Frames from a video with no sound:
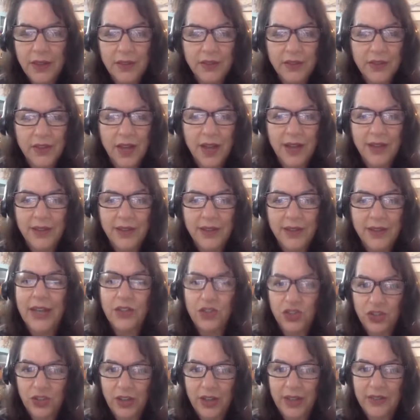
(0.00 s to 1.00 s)
this
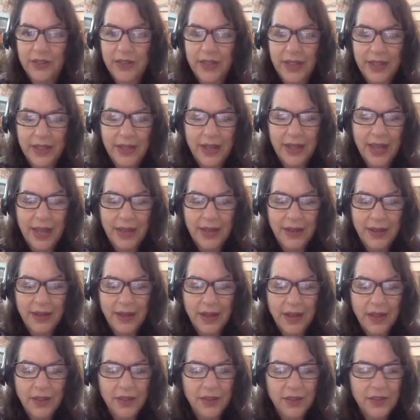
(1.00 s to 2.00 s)
contact tracing, and
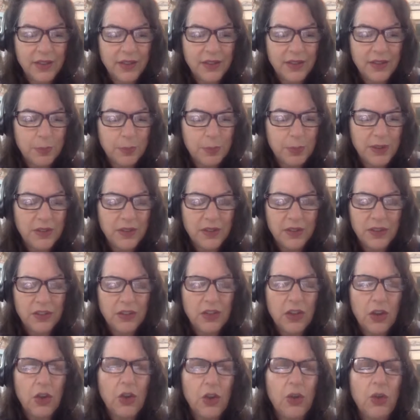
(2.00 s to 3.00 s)
this is
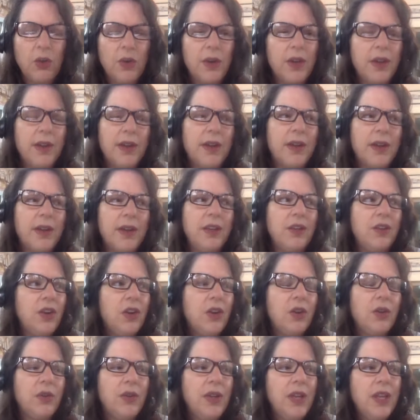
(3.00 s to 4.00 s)
so, you
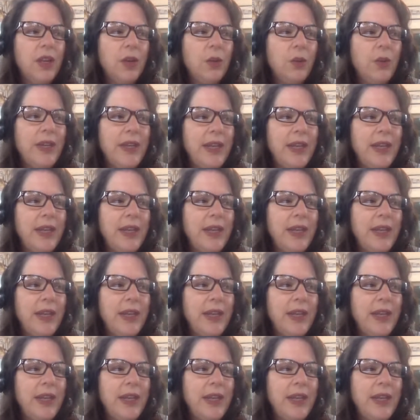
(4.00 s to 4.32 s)
know, we